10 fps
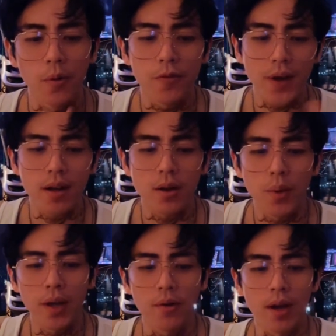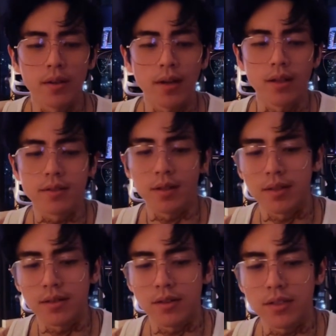but we found a way around it,
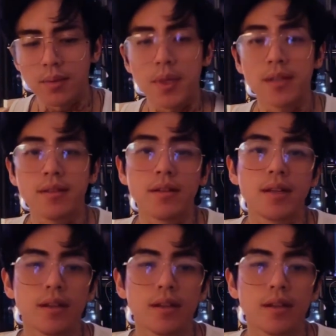as long as I'm still